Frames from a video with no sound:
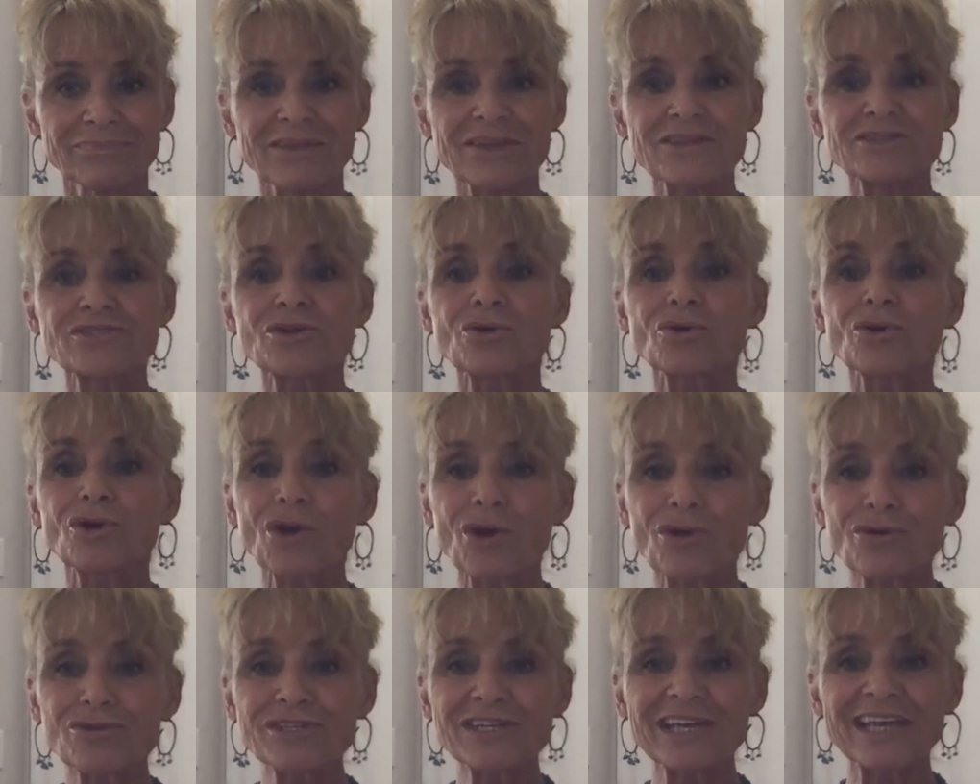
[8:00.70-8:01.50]
So
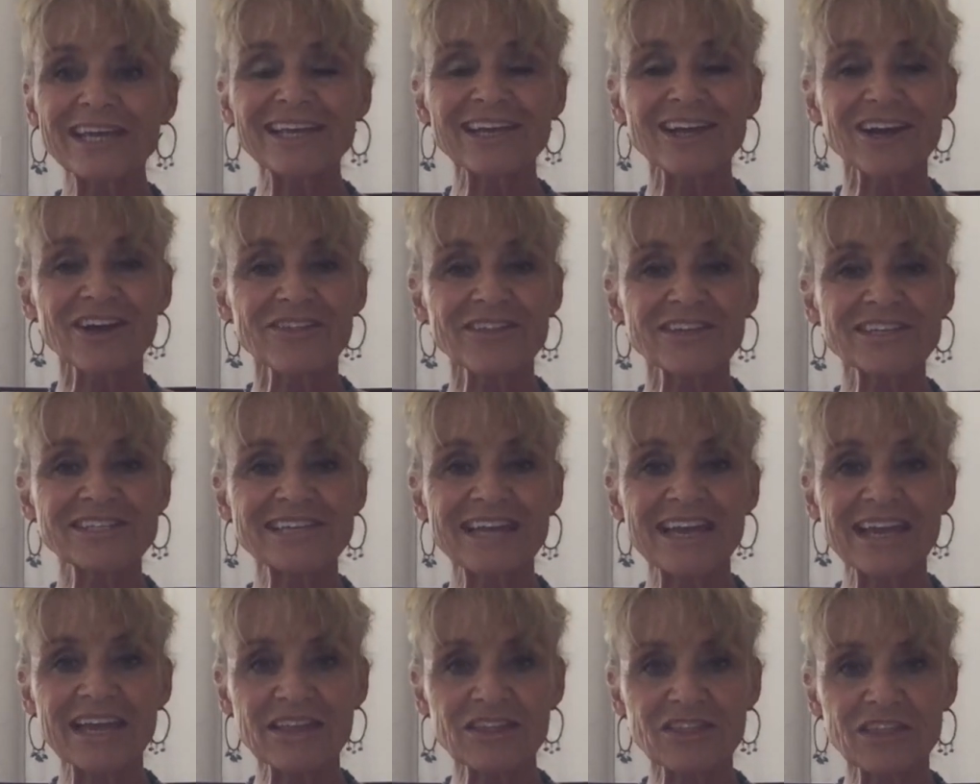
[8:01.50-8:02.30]
go take on the
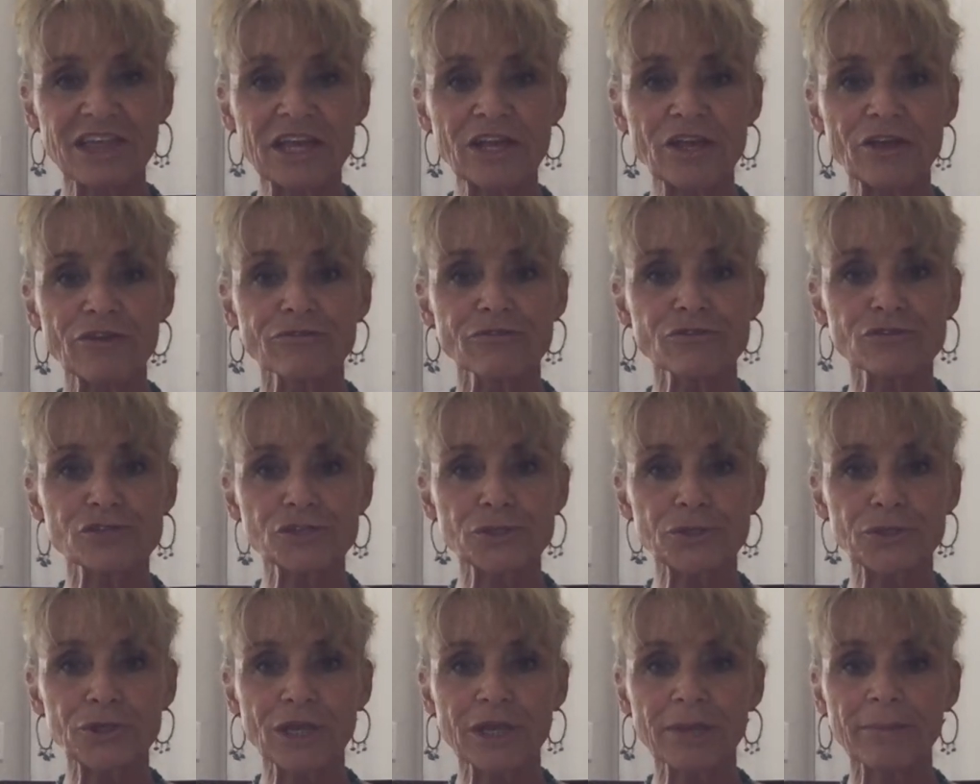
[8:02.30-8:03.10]
day. Thank you for
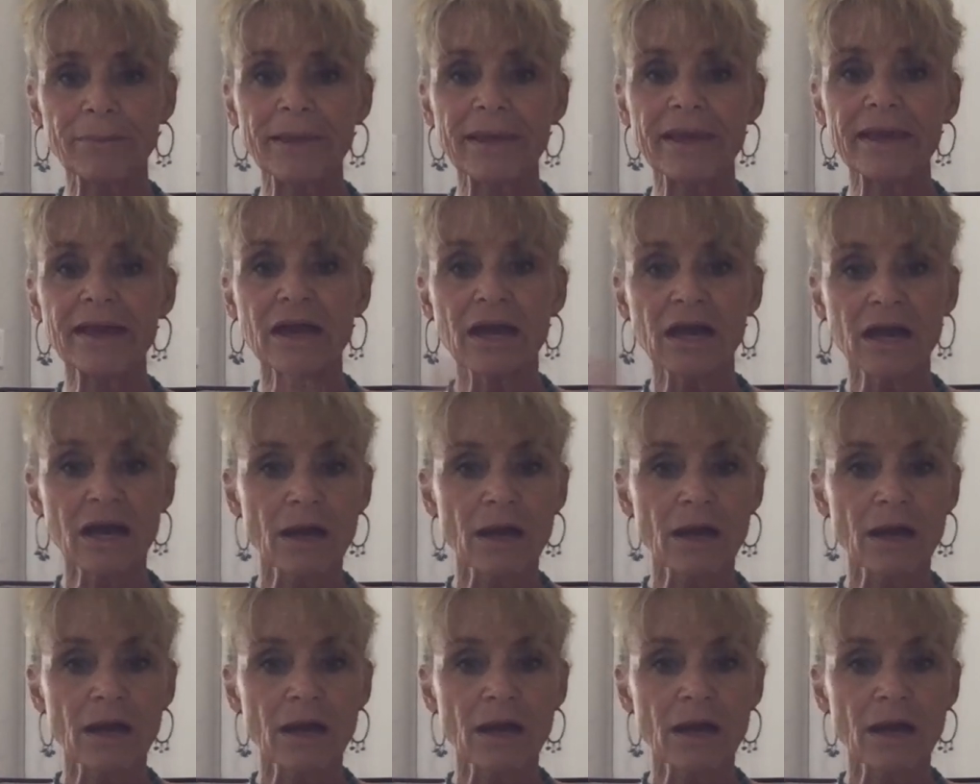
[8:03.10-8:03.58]
joining me.